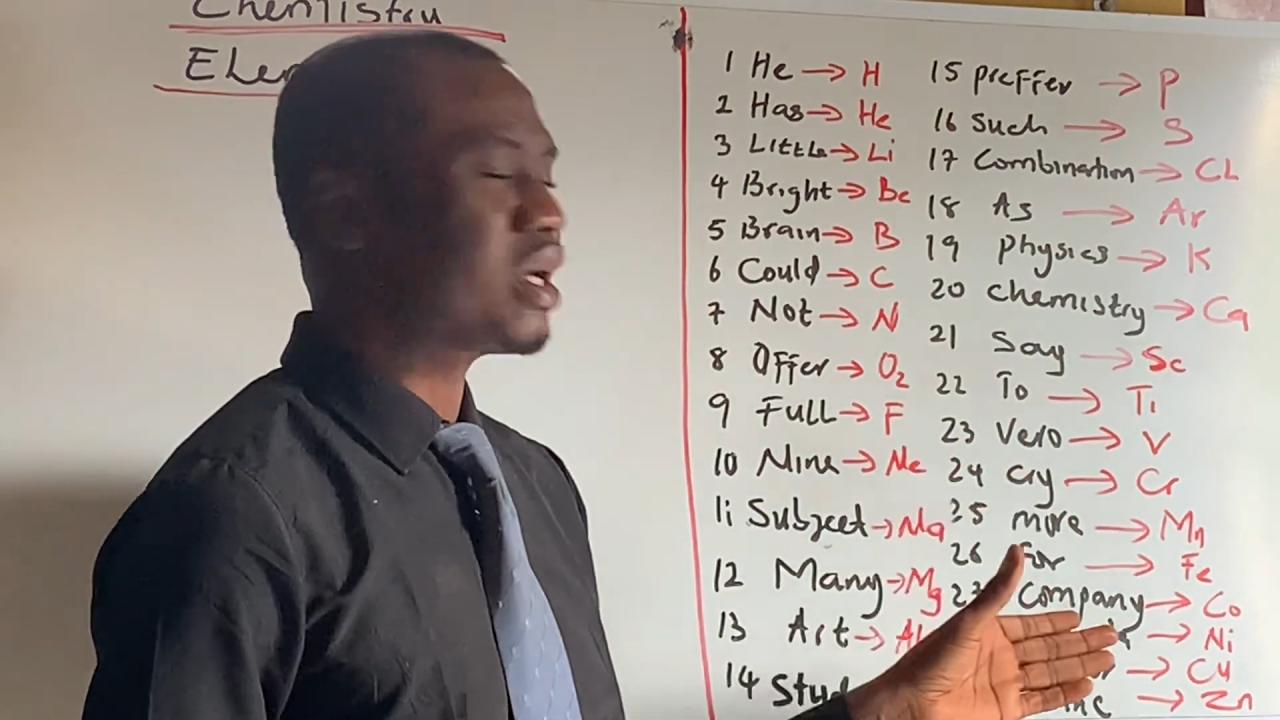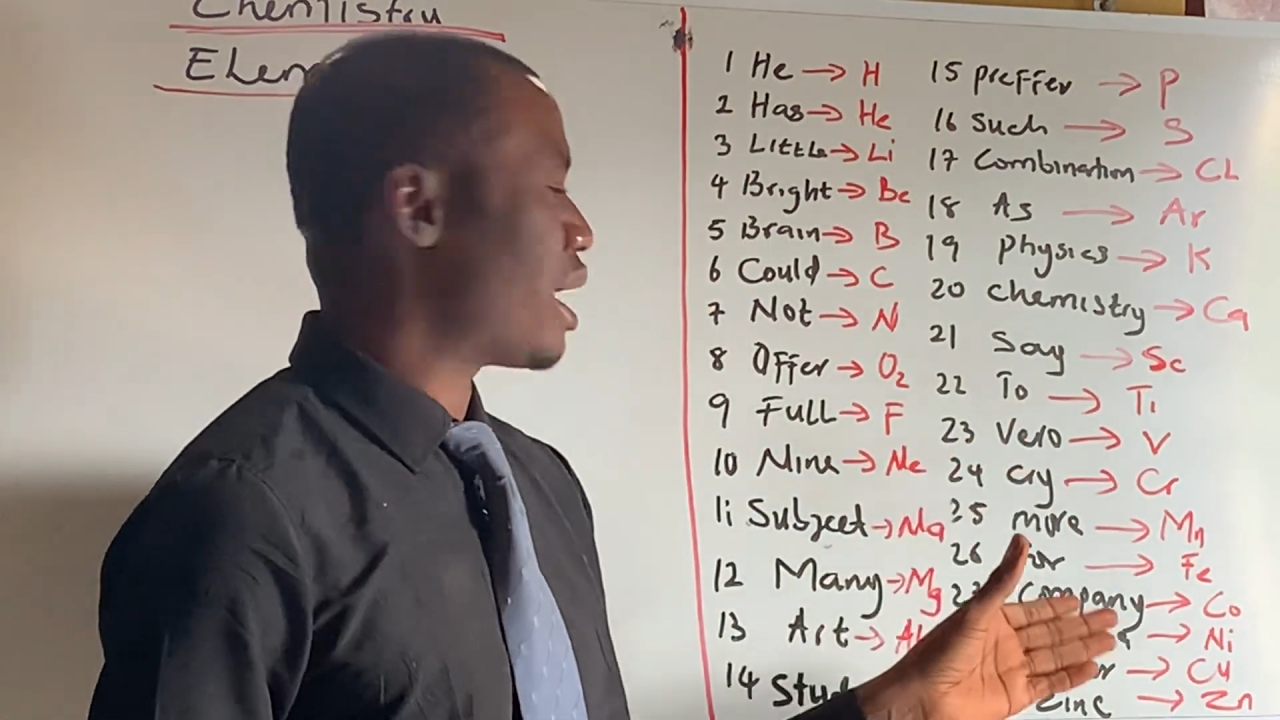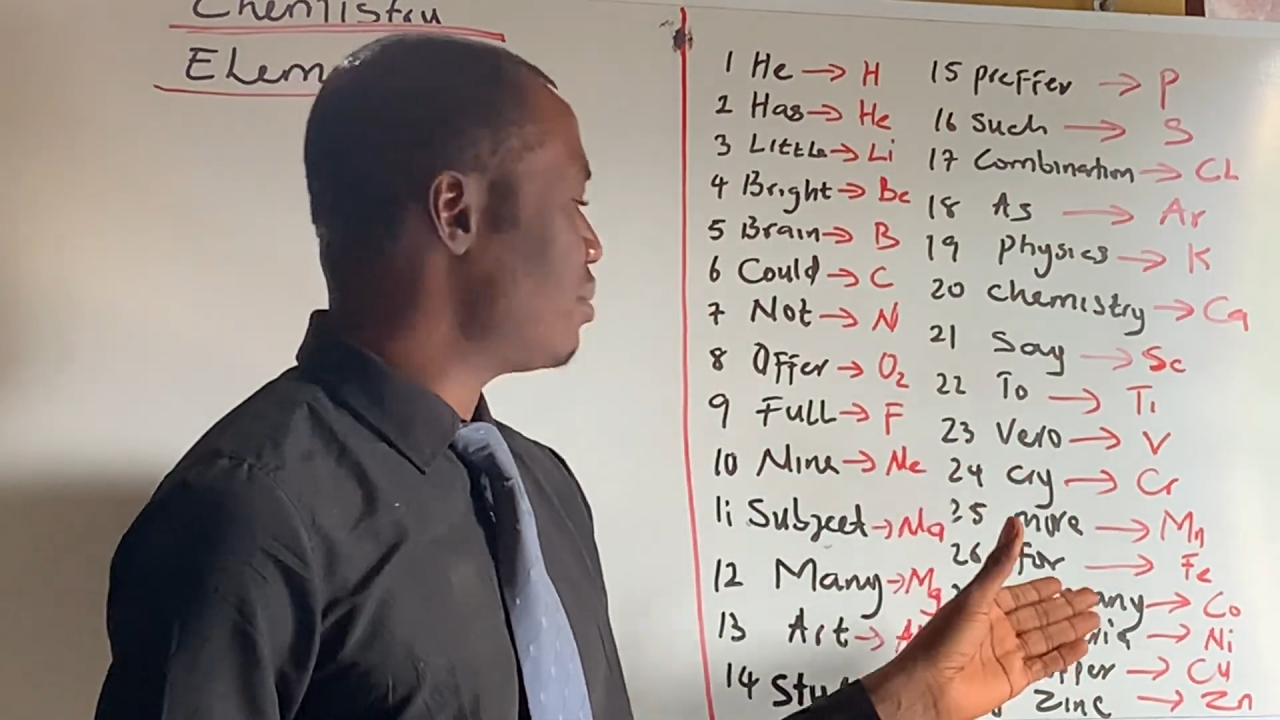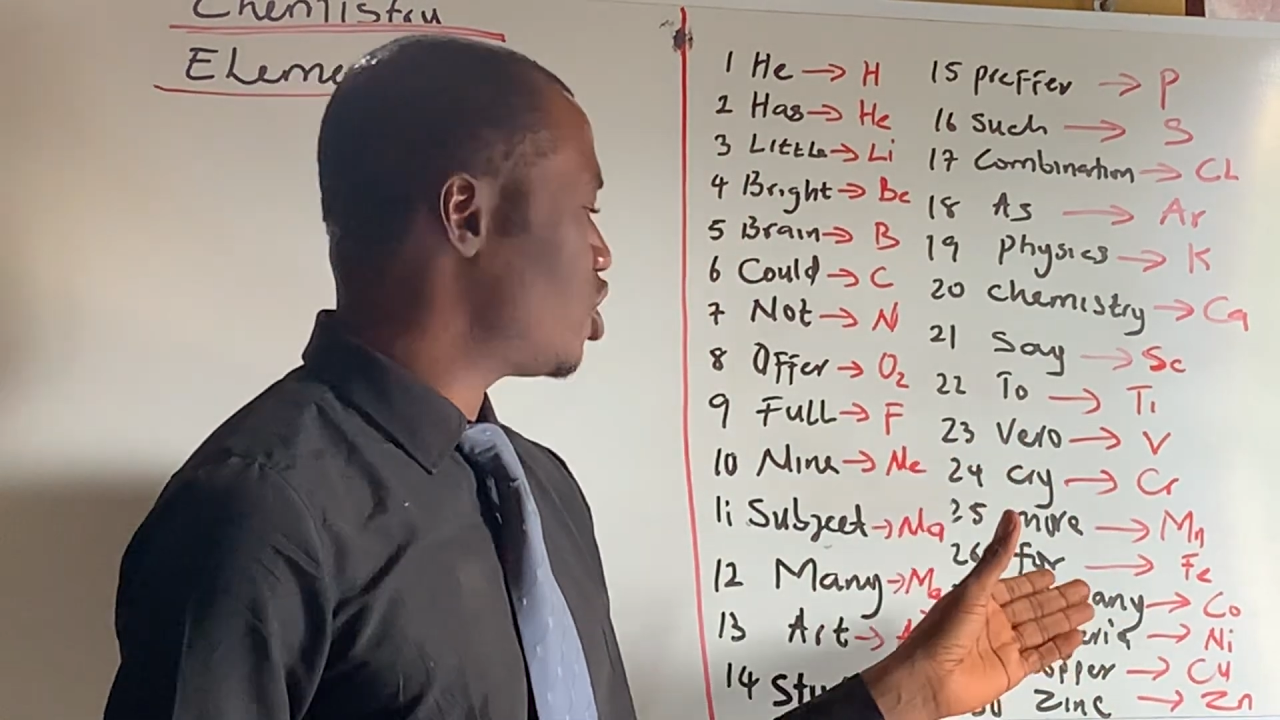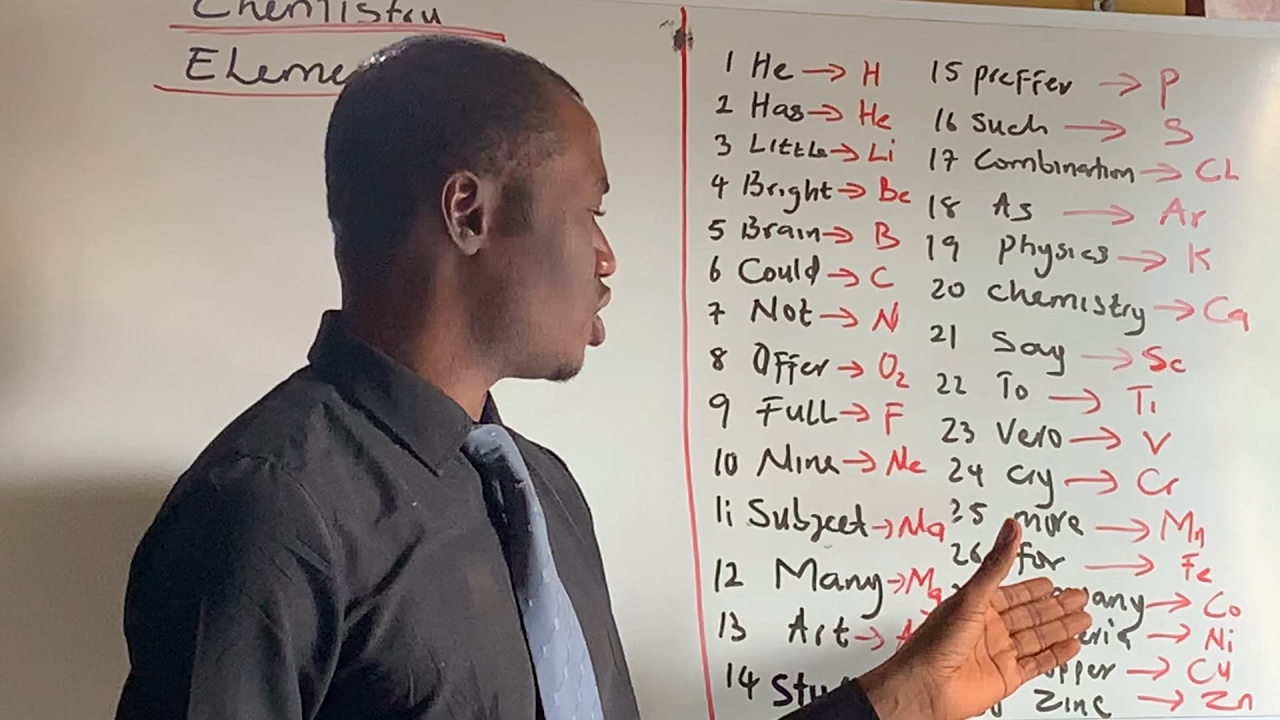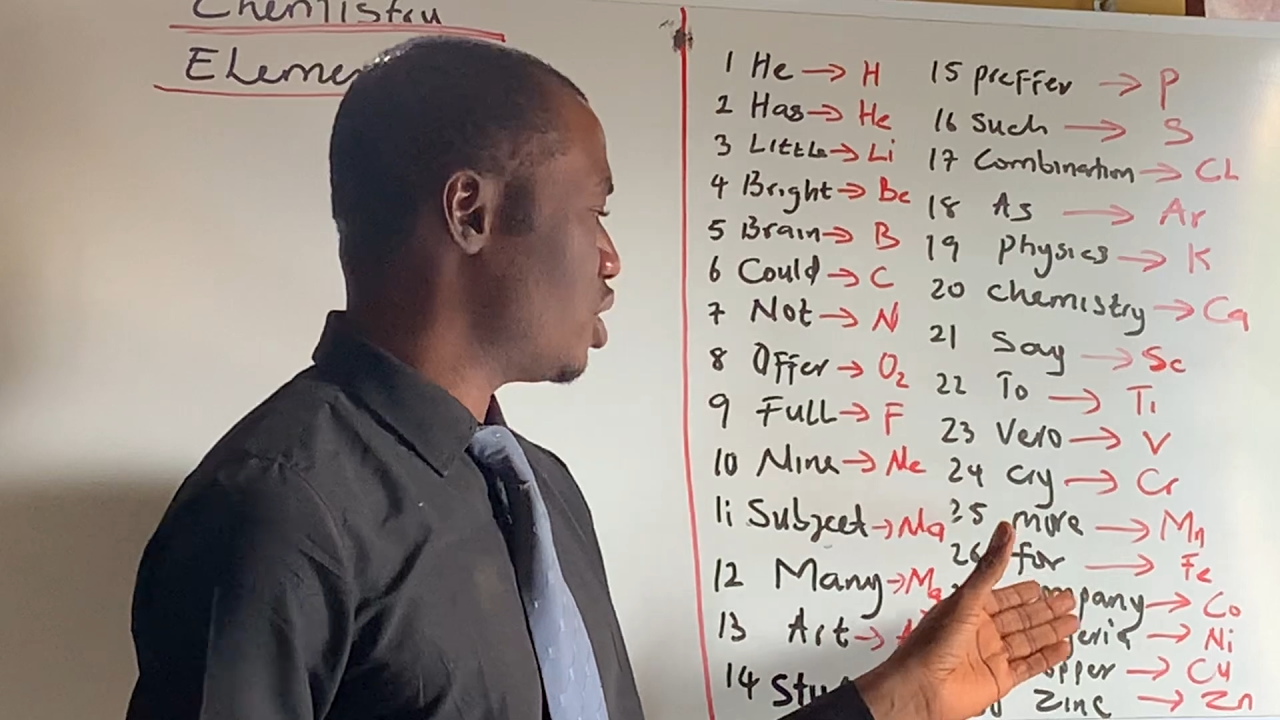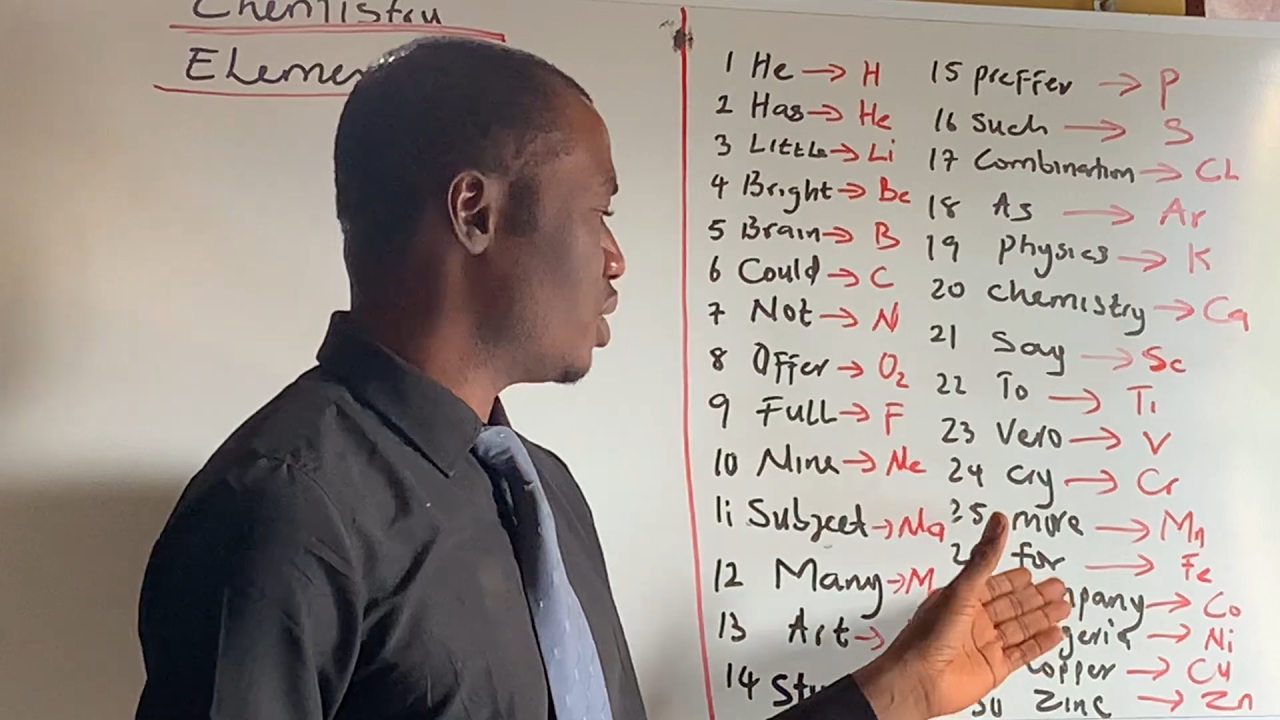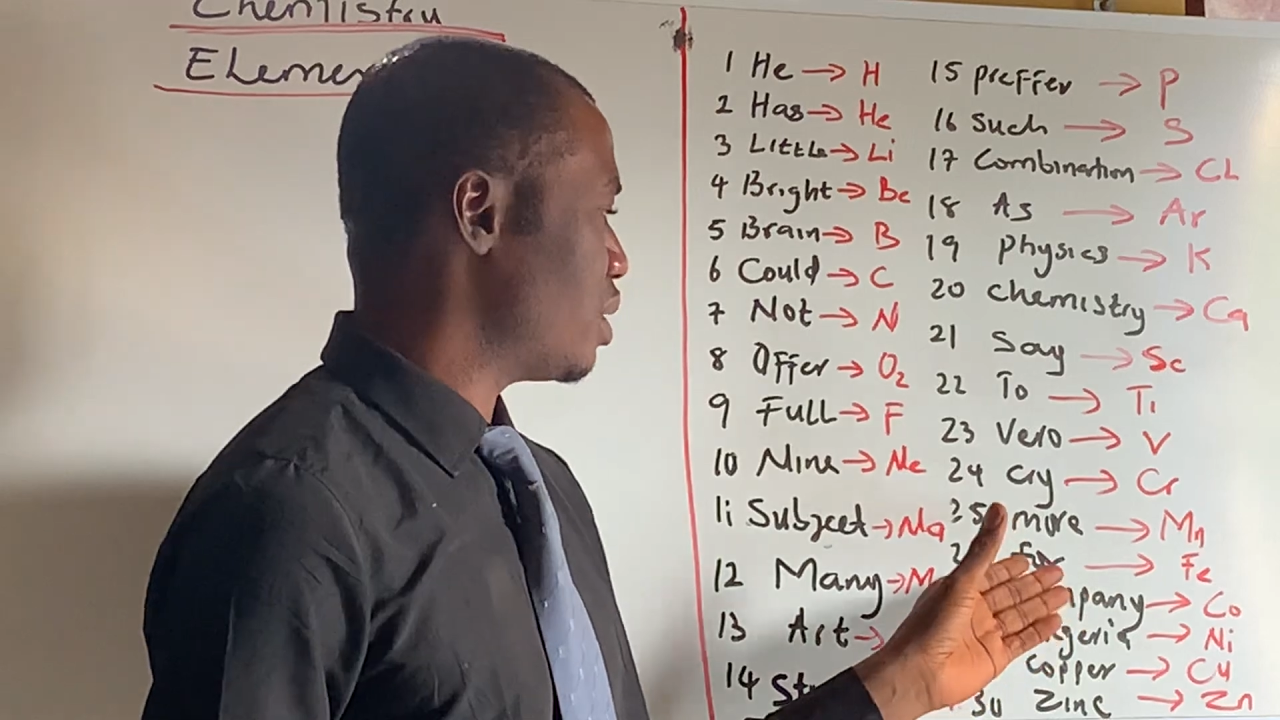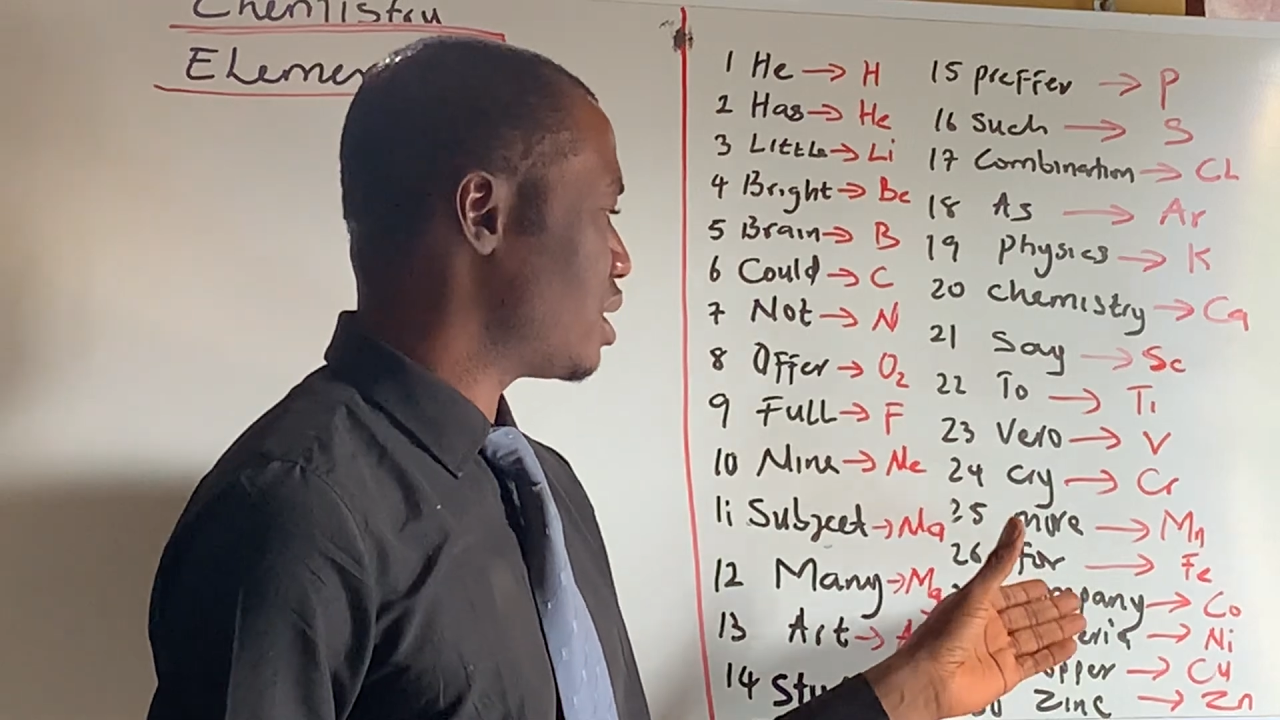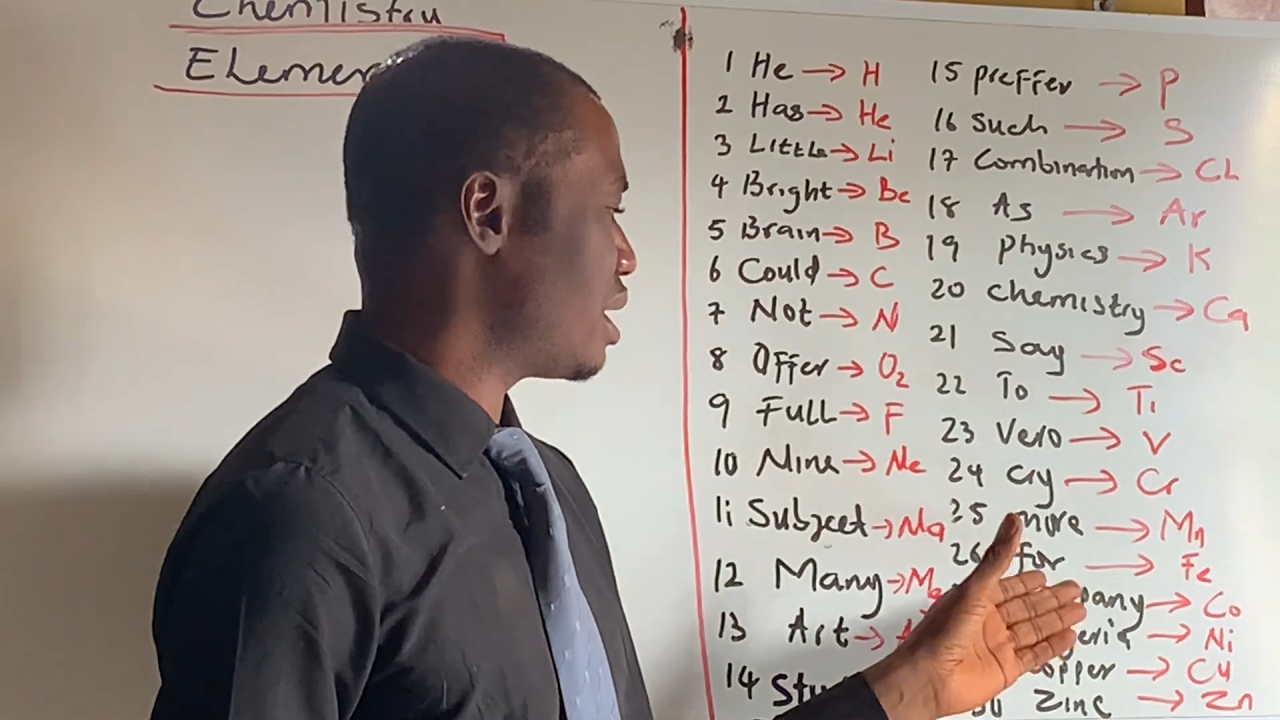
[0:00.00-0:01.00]
came to you
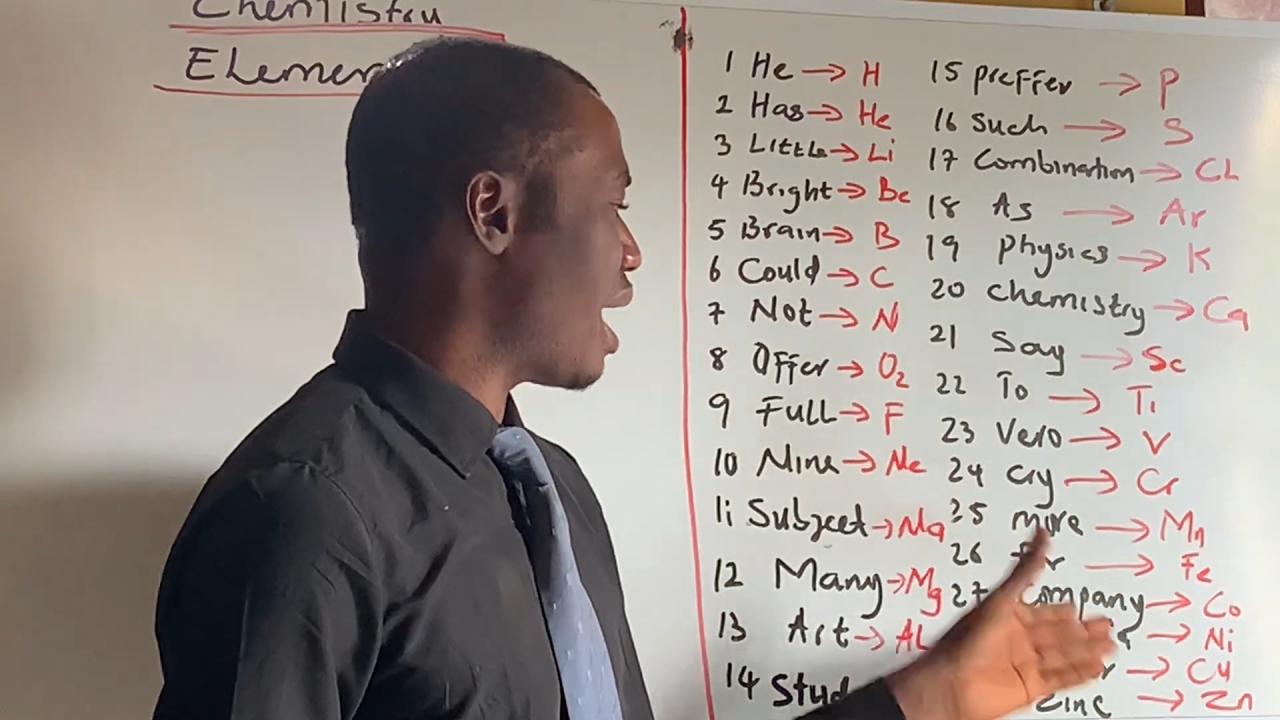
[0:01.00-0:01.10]
and said,